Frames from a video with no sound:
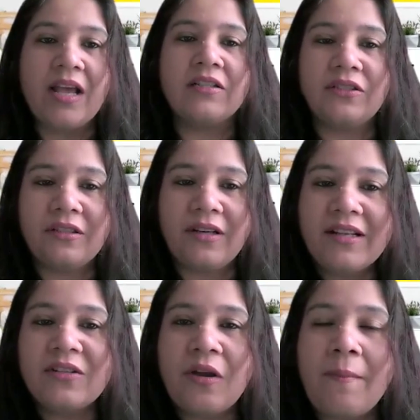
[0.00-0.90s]
So
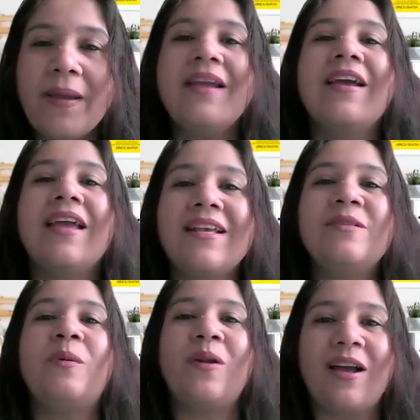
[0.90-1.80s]
today's topic
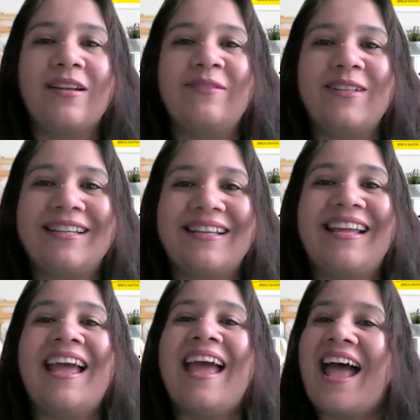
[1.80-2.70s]
is
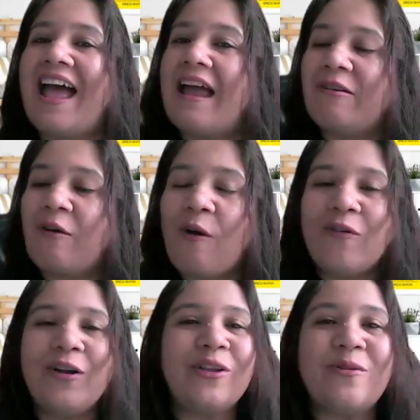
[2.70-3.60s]
productivity. And
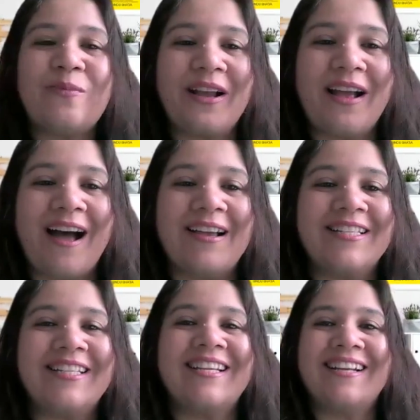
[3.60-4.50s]
over to you,
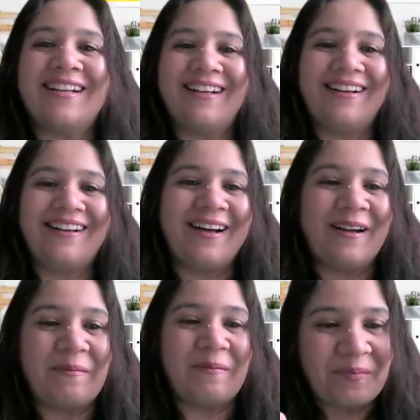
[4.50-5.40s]
Prakash.
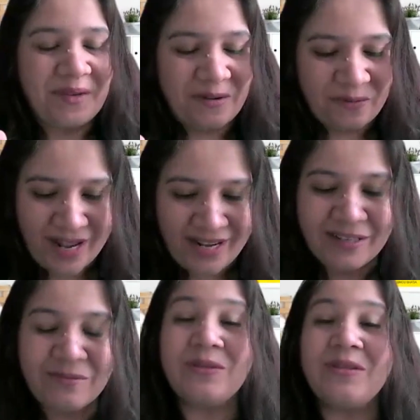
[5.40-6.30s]

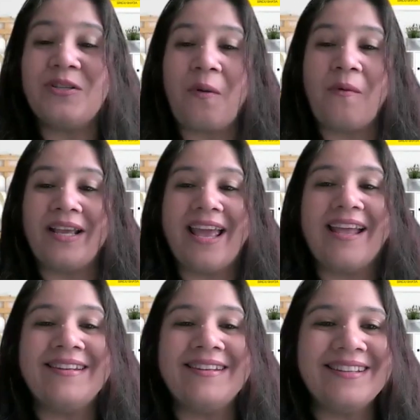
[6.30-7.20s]
Welcome to the show again.